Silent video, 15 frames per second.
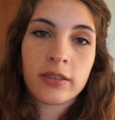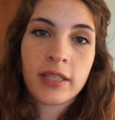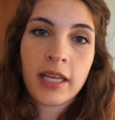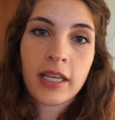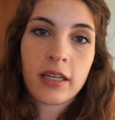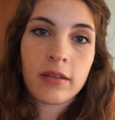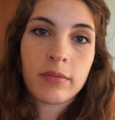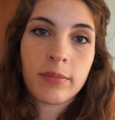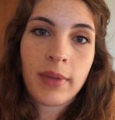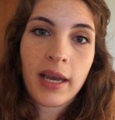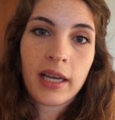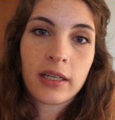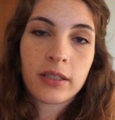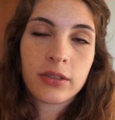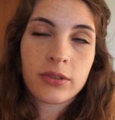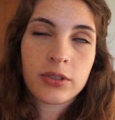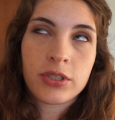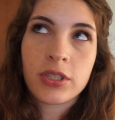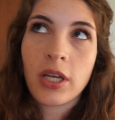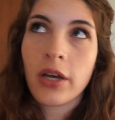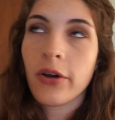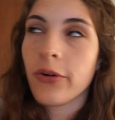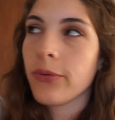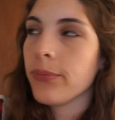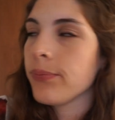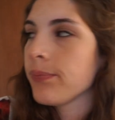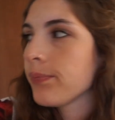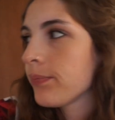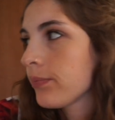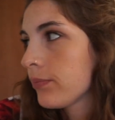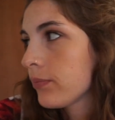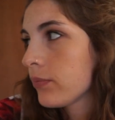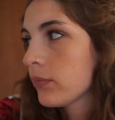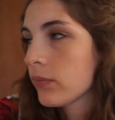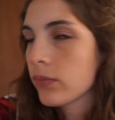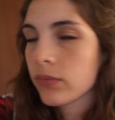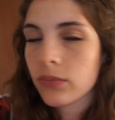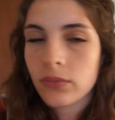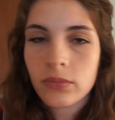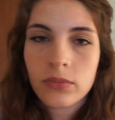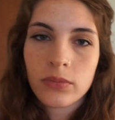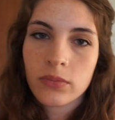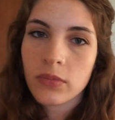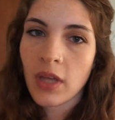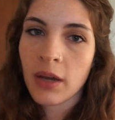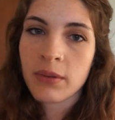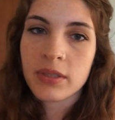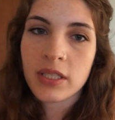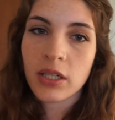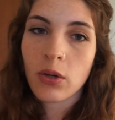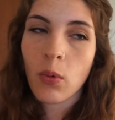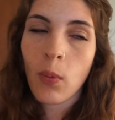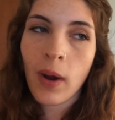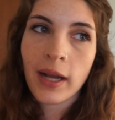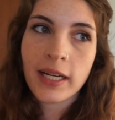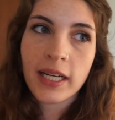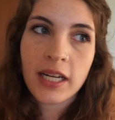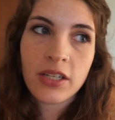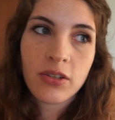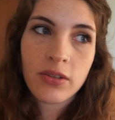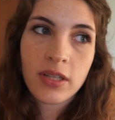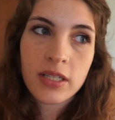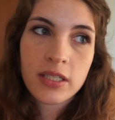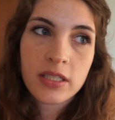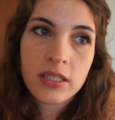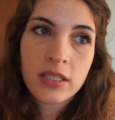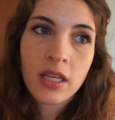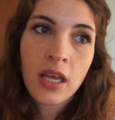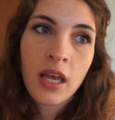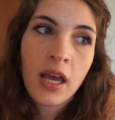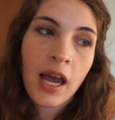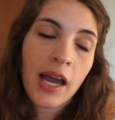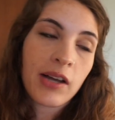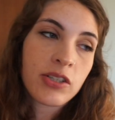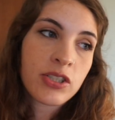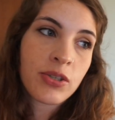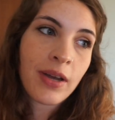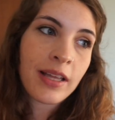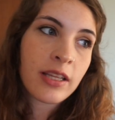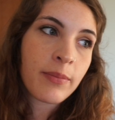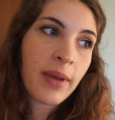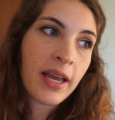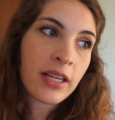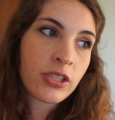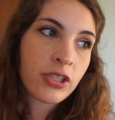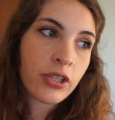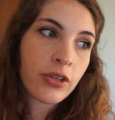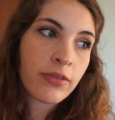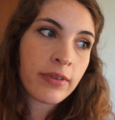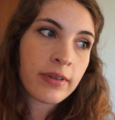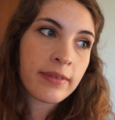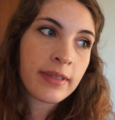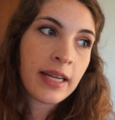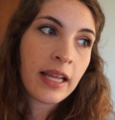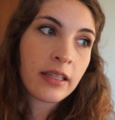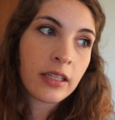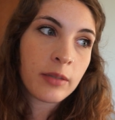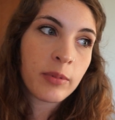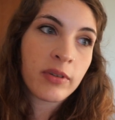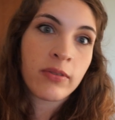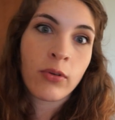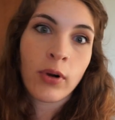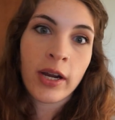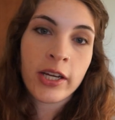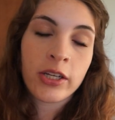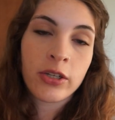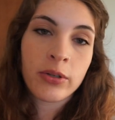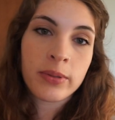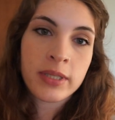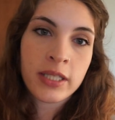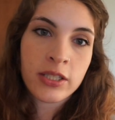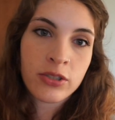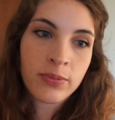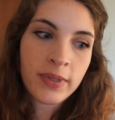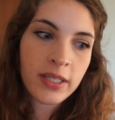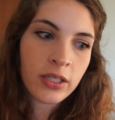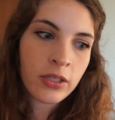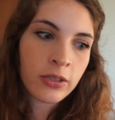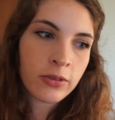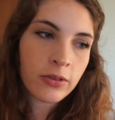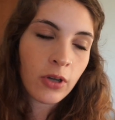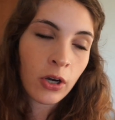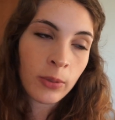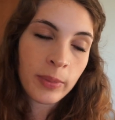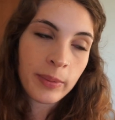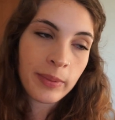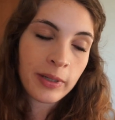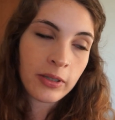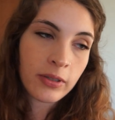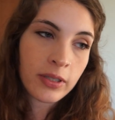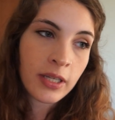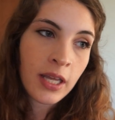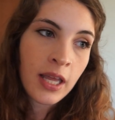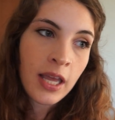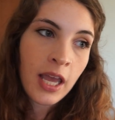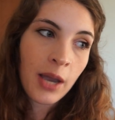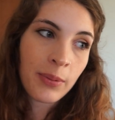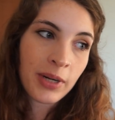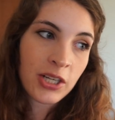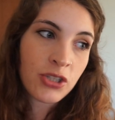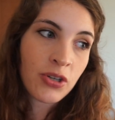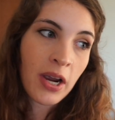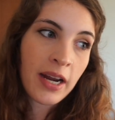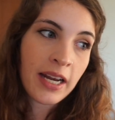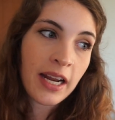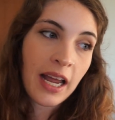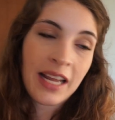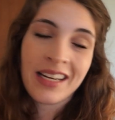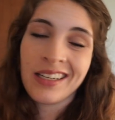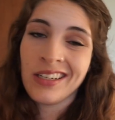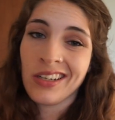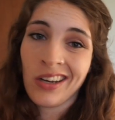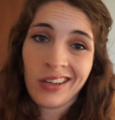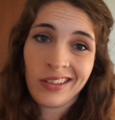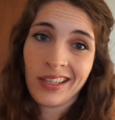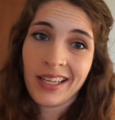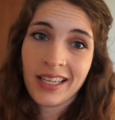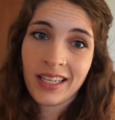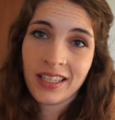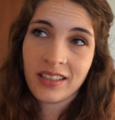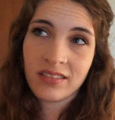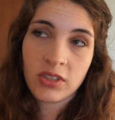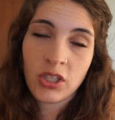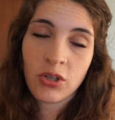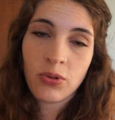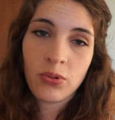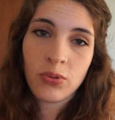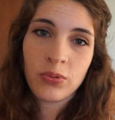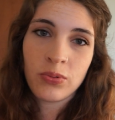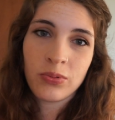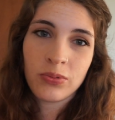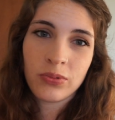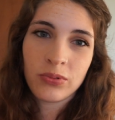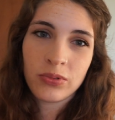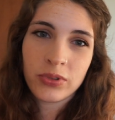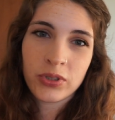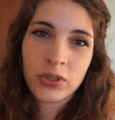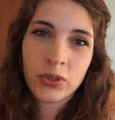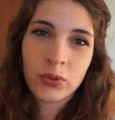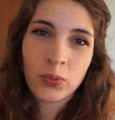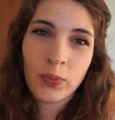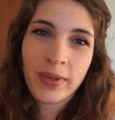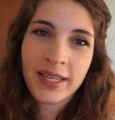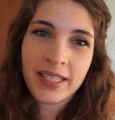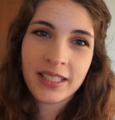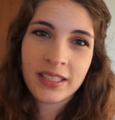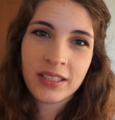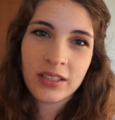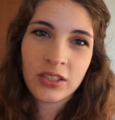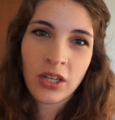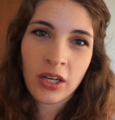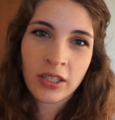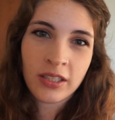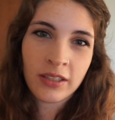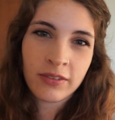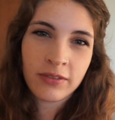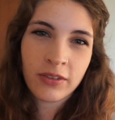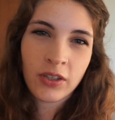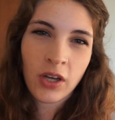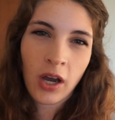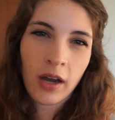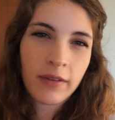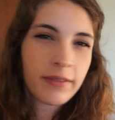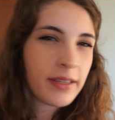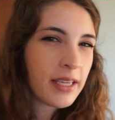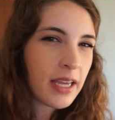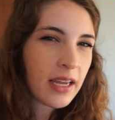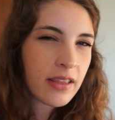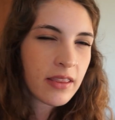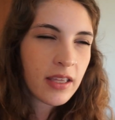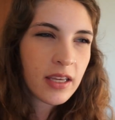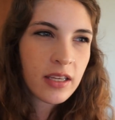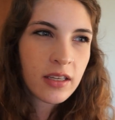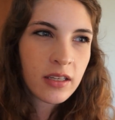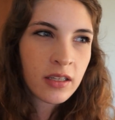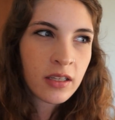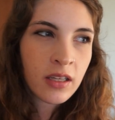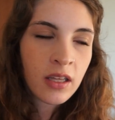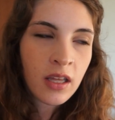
take it back. So I was like, why did I do this? I also had them add sugar-free vanilla before I knew it was unsweetened almond milk, and when I tried it, I did not like it. Too sweet, not enough coffee, I think.